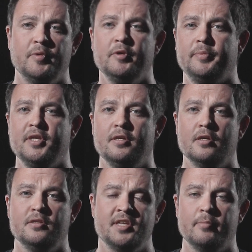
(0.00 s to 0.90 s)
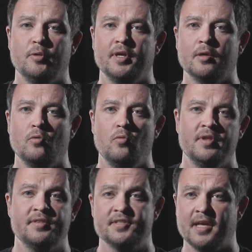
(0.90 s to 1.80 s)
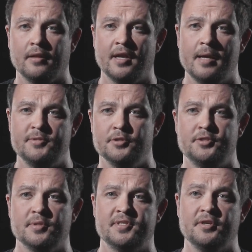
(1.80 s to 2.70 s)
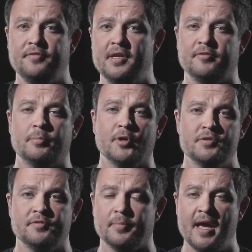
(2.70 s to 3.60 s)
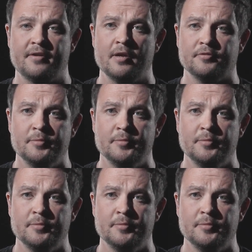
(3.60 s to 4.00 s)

we will be demoing with the Seller app due to its innovative approach for background